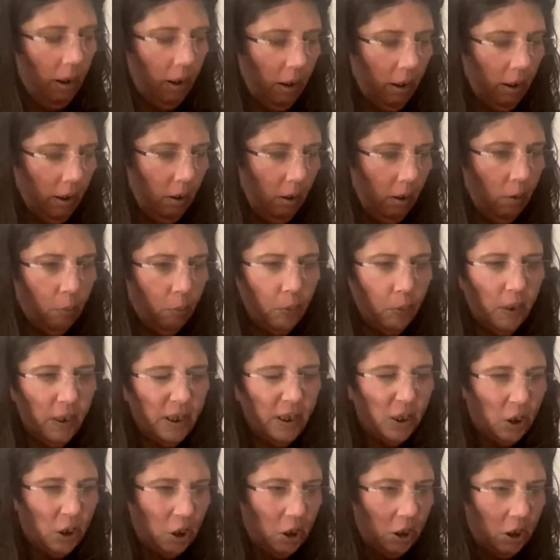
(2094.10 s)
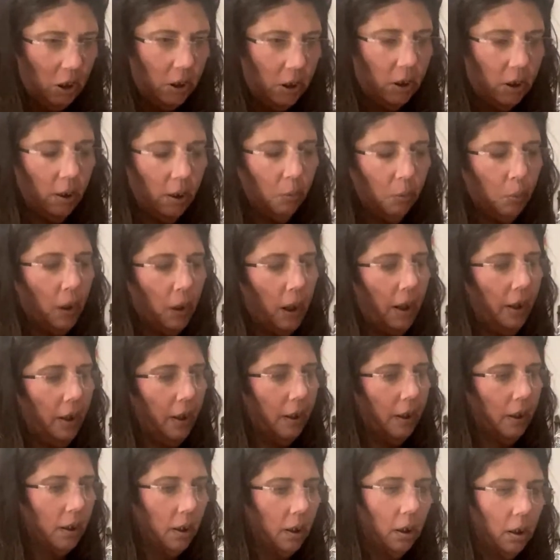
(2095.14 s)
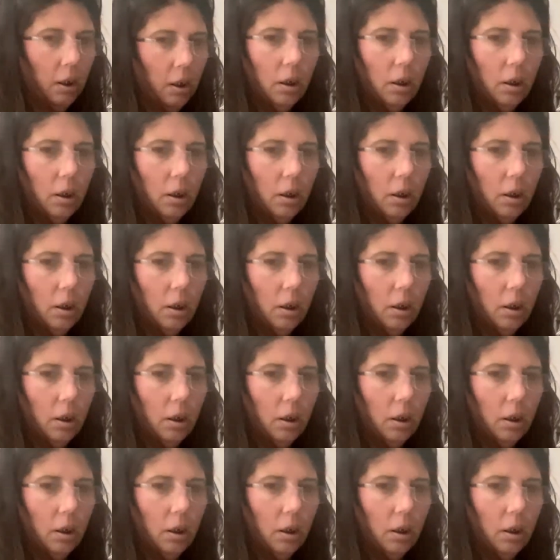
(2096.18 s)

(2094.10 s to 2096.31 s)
Hopefully it's just the weather.